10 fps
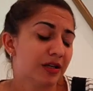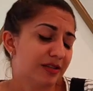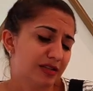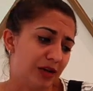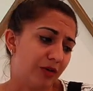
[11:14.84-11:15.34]

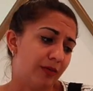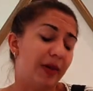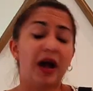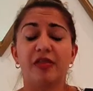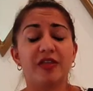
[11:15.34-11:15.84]
So,
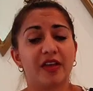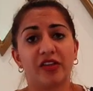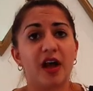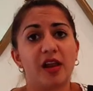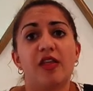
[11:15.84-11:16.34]
but I think that's
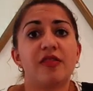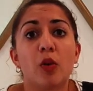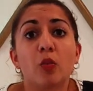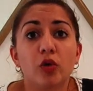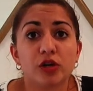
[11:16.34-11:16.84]
the kind of thing
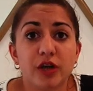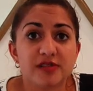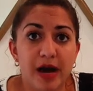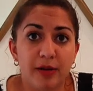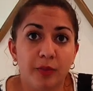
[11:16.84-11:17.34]
that would go
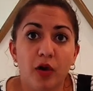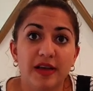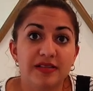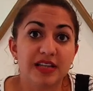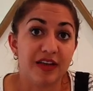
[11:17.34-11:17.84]
down in
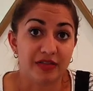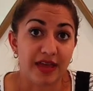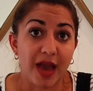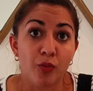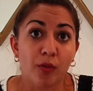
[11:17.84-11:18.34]
price if they
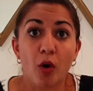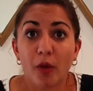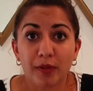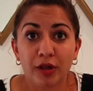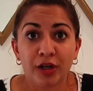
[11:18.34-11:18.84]
get more
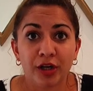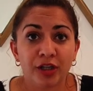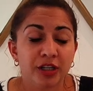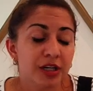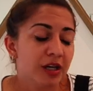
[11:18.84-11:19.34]

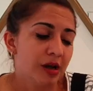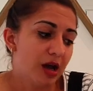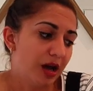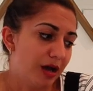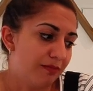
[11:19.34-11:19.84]
popular.
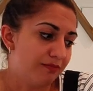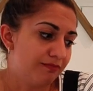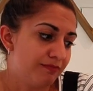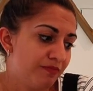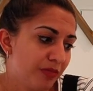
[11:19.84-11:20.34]
But
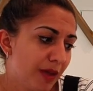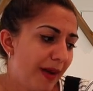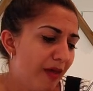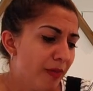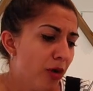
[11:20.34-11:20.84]

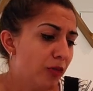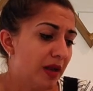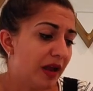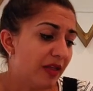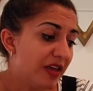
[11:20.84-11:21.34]
at the
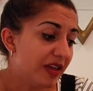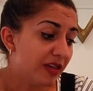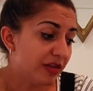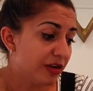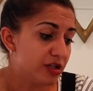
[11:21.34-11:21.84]
moment, I
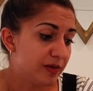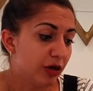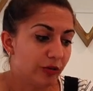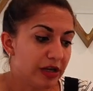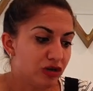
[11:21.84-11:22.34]
think they're doing
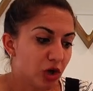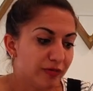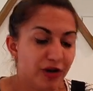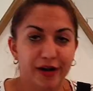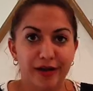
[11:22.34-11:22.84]
a great
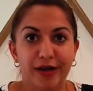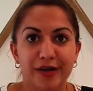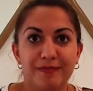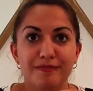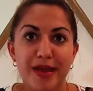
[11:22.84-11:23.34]
job trying
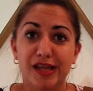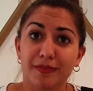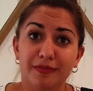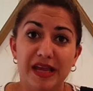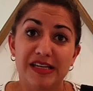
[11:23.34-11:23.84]
to
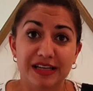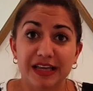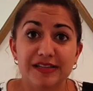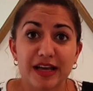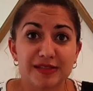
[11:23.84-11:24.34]
make eating
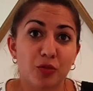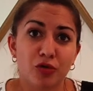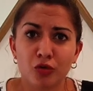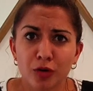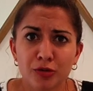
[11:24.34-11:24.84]
insects
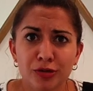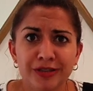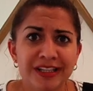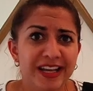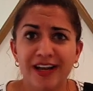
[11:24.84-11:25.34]
more
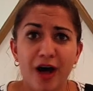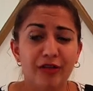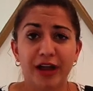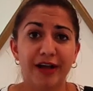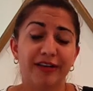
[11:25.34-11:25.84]
normal. In
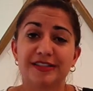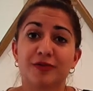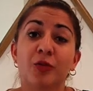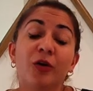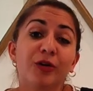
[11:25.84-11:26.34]
other areas
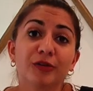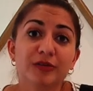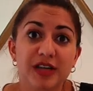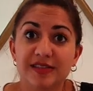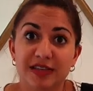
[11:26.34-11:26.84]
of the
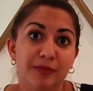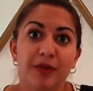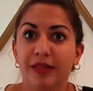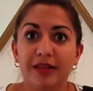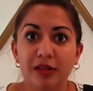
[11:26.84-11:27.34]
world, it's a
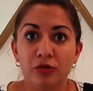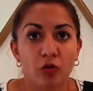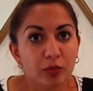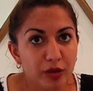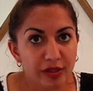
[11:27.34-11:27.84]
completely
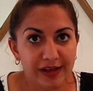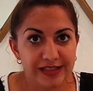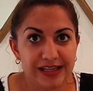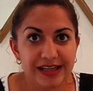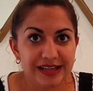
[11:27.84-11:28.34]
normal thing
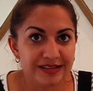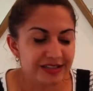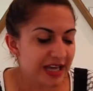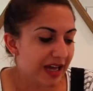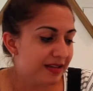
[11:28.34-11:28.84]
to eat
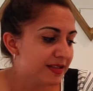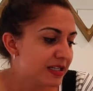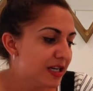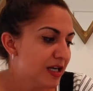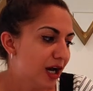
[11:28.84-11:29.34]
insects.
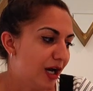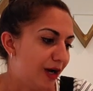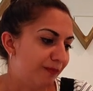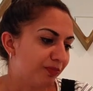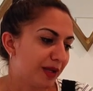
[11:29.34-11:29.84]

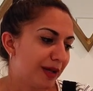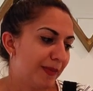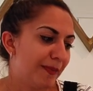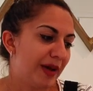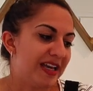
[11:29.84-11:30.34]

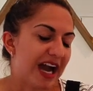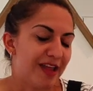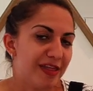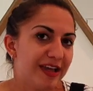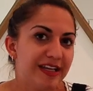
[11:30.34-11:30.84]
But yeah,
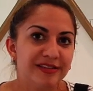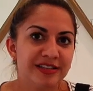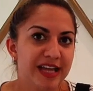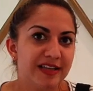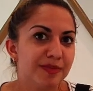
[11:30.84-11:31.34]
I think it is
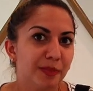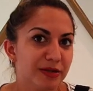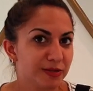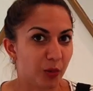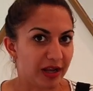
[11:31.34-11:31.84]
going to take some
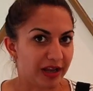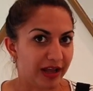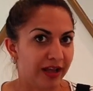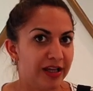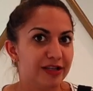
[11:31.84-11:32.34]

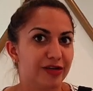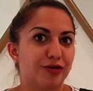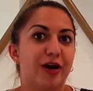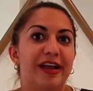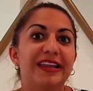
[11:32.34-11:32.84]
persuading to
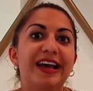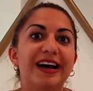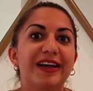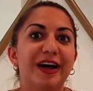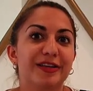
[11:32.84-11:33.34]
try and
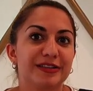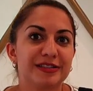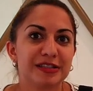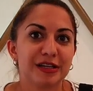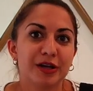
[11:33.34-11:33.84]
get
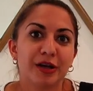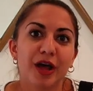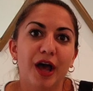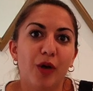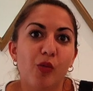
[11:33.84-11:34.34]
us
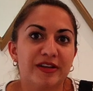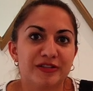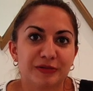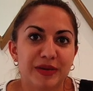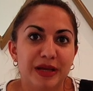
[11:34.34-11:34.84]

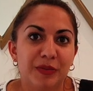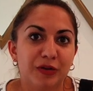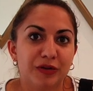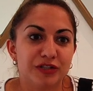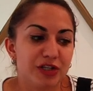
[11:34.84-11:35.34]
Western
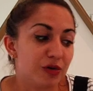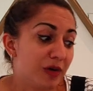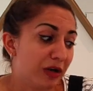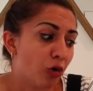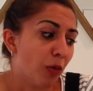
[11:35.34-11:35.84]
people
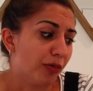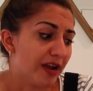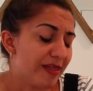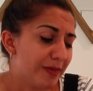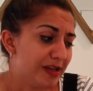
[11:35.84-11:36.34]
to
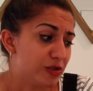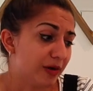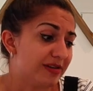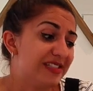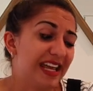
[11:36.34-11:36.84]
incorporate them into
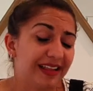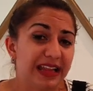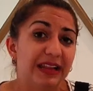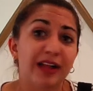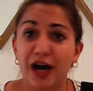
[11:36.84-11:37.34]
our
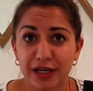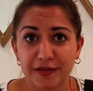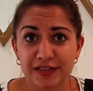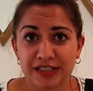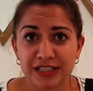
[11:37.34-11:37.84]
daily
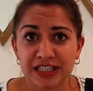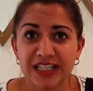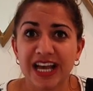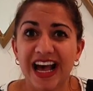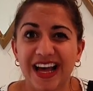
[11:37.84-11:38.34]
lives.
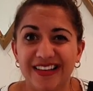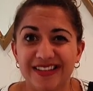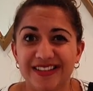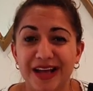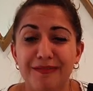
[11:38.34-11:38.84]

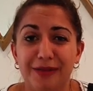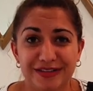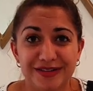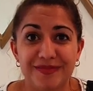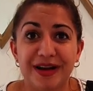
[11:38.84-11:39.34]
And I
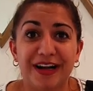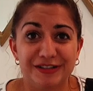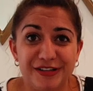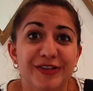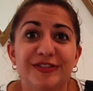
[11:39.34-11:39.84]
must admit, I
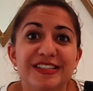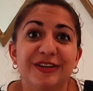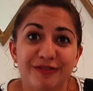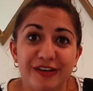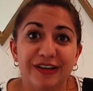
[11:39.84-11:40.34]
do
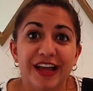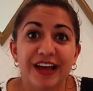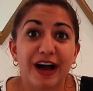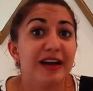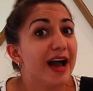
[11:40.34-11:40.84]
still feel like
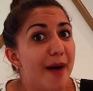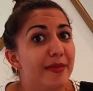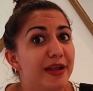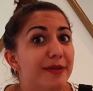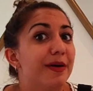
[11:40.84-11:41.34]
I
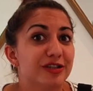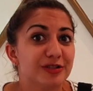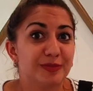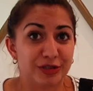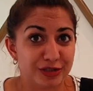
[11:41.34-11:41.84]
am in a
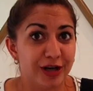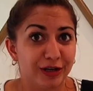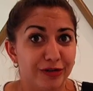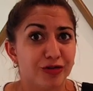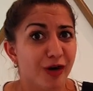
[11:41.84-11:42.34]
bush
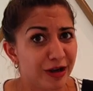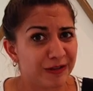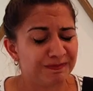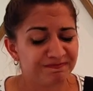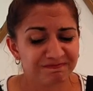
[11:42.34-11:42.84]
tucker trial.